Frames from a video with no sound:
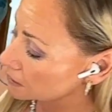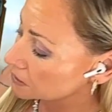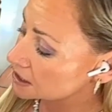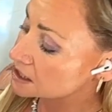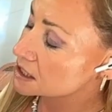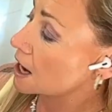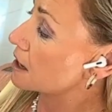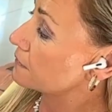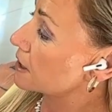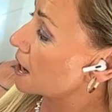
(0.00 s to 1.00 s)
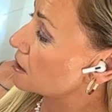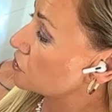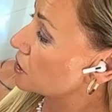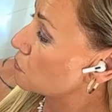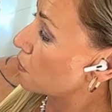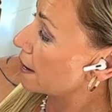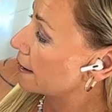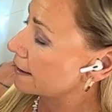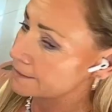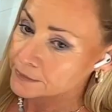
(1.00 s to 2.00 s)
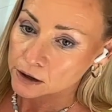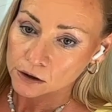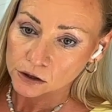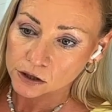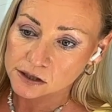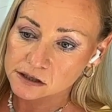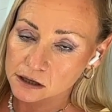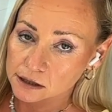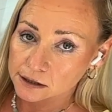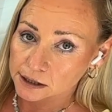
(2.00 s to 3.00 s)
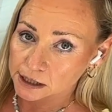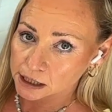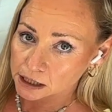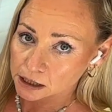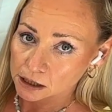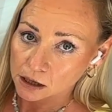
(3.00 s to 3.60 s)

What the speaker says: is kind of an energy where you're suddenly